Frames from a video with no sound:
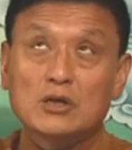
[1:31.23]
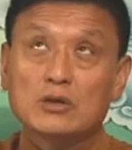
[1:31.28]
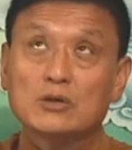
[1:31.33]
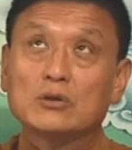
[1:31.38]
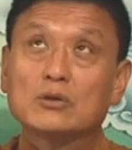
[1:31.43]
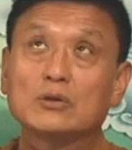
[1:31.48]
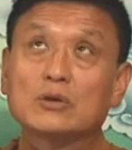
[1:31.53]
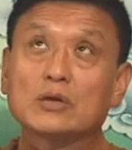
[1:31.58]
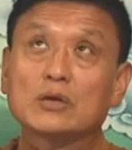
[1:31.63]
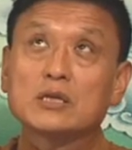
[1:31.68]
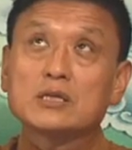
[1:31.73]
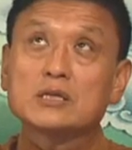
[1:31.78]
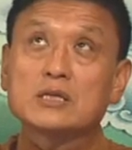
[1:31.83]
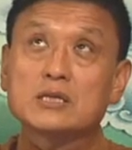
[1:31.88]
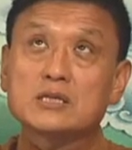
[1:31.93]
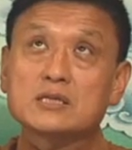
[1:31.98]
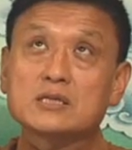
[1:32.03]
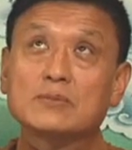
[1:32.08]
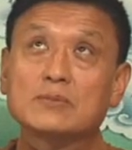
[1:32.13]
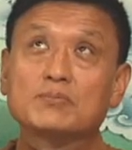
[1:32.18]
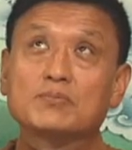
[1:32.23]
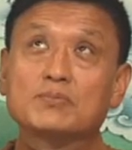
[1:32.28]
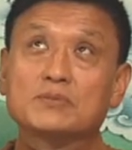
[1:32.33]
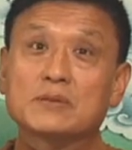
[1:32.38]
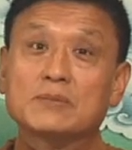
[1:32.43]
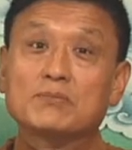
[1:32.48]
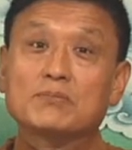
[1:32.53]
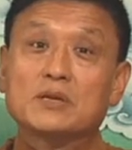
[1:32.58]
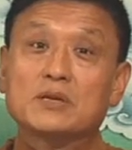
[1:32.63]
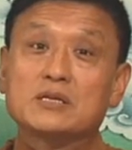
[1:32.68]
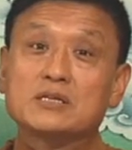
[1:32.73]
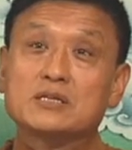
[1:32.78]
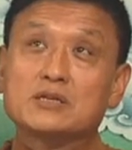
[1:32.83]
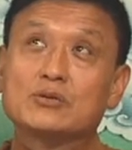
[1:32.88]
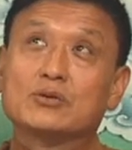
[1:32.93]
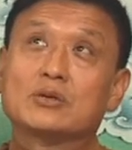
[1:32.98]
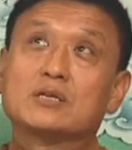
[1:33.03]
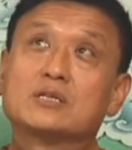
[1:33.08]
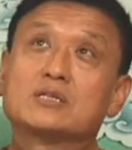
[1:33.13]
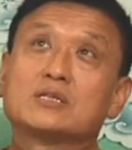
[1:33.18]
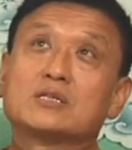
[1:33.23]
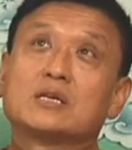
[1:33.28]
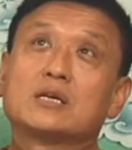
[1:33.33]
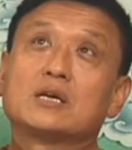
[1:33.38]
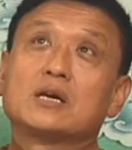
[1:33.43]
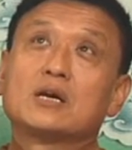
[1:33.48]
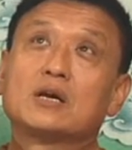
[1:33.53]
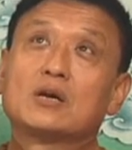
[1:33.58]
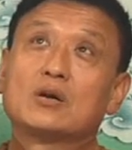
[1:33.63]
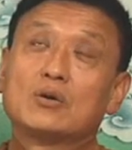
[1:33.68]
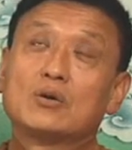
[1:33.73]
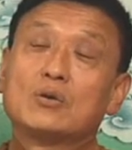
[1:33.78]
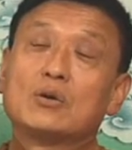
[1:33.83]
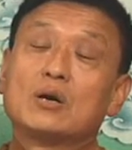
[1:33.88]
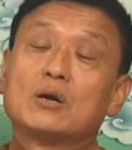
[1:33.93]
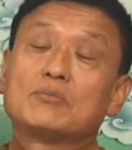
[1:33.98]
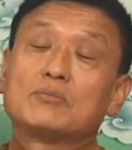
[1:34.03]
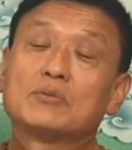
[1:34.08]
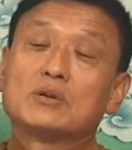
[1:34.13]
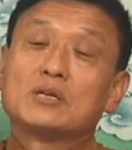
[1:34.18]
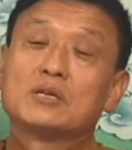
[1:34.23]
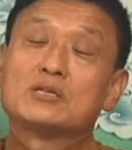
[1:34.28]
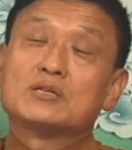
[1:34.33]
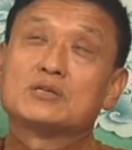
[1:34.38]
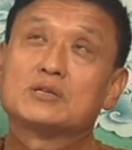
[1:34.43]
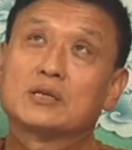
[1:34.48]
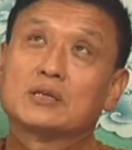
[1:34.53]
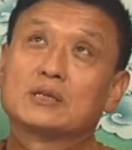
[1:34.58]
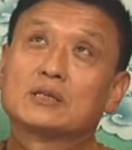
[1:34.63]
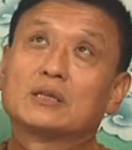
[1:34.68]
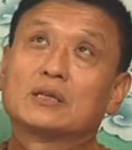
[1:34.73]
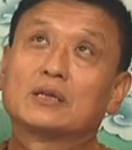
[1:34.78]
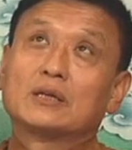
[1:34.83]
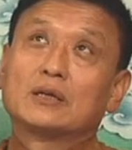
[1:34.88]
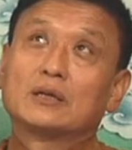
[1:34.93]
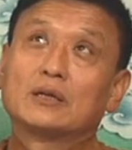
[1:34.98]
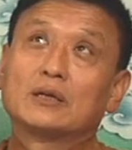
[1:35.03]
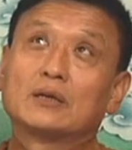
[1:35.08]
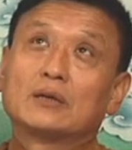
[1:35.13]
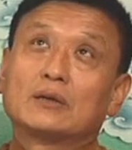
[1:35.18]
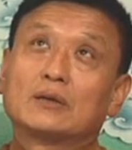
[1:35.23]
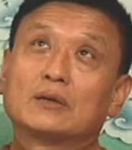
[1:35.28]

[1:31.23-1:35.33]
You look, and then some places you can see, oh, I'm really stuck there, right?